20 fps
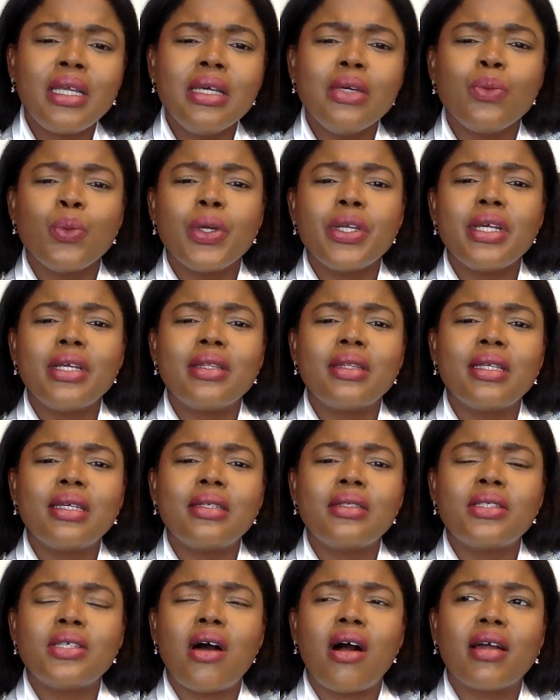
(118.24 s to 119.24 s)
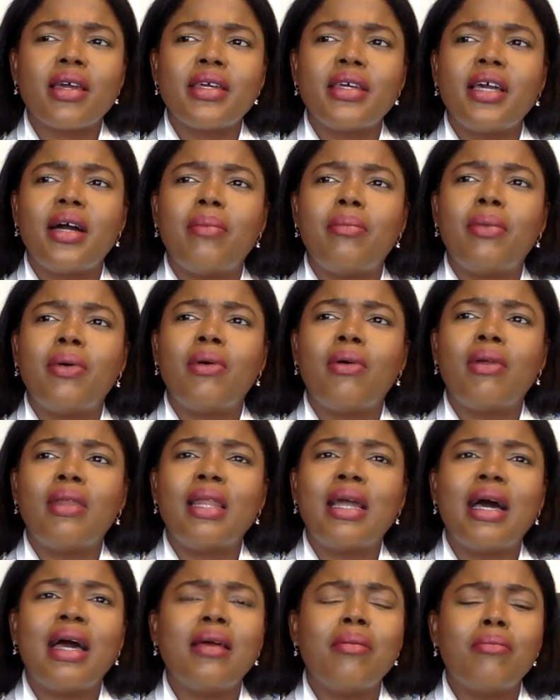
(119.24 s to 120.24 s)
when you think talking about
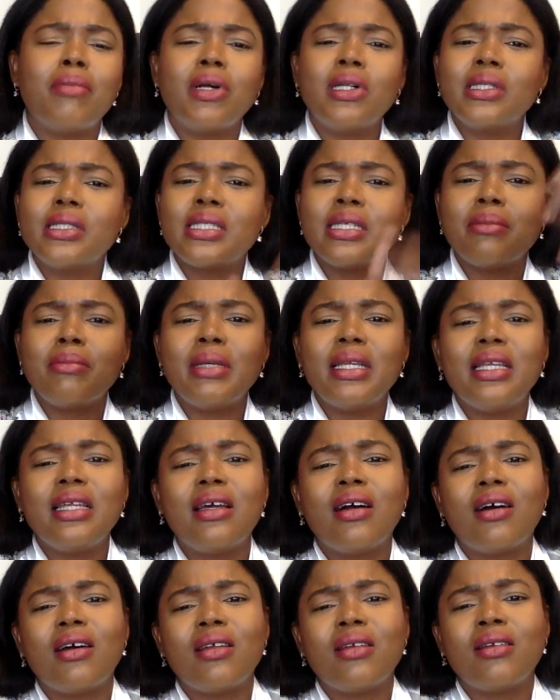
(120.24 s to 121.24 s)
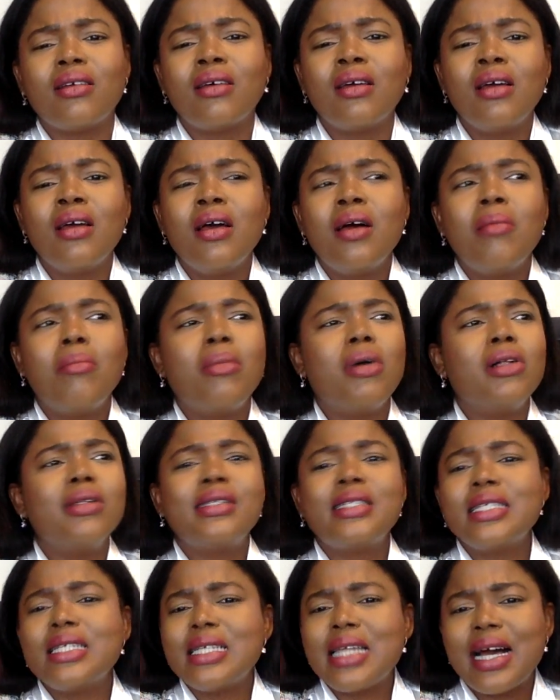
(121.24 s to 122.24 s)
like multi-million
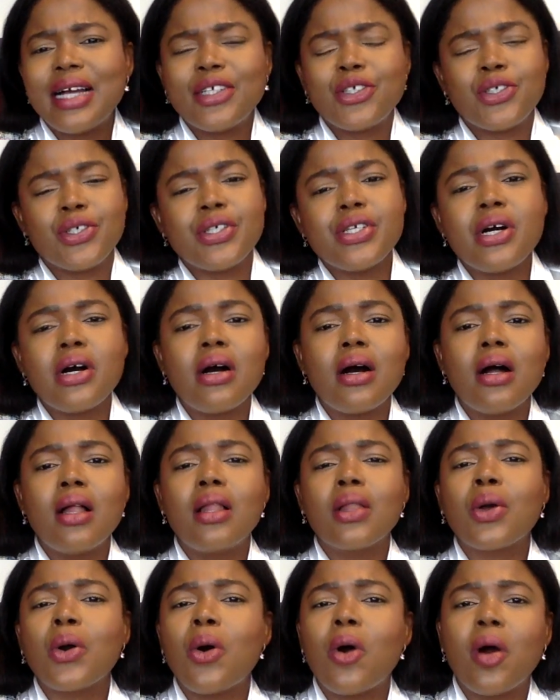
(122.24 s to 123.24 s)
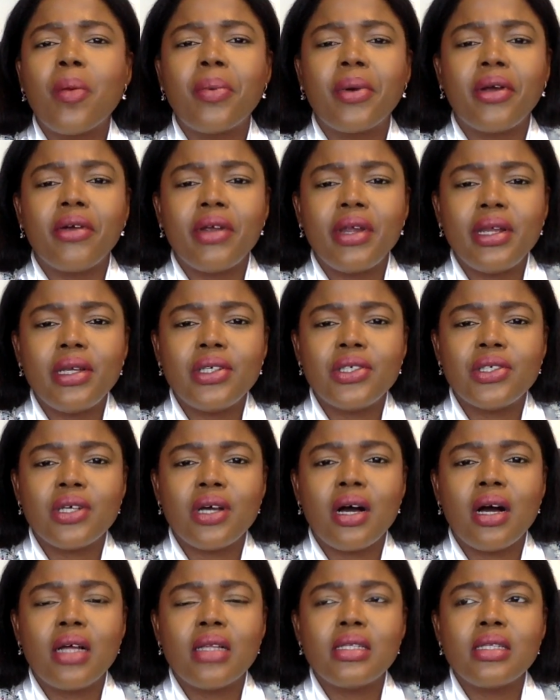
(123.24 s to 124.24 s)
multinational
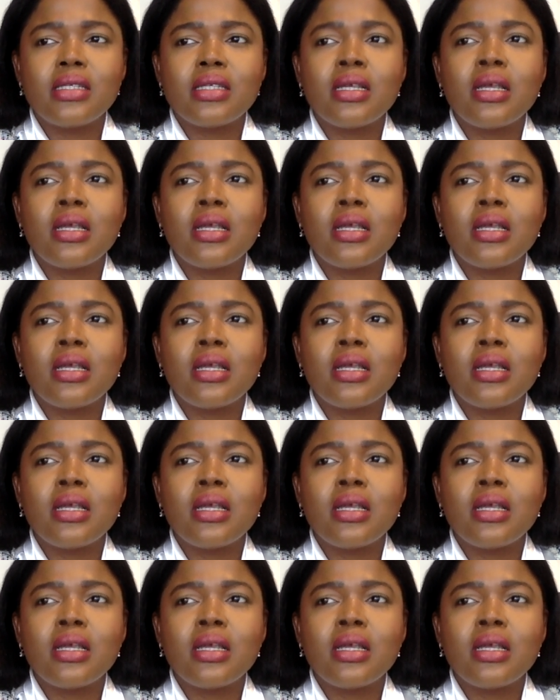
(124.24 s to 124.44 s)
corporations,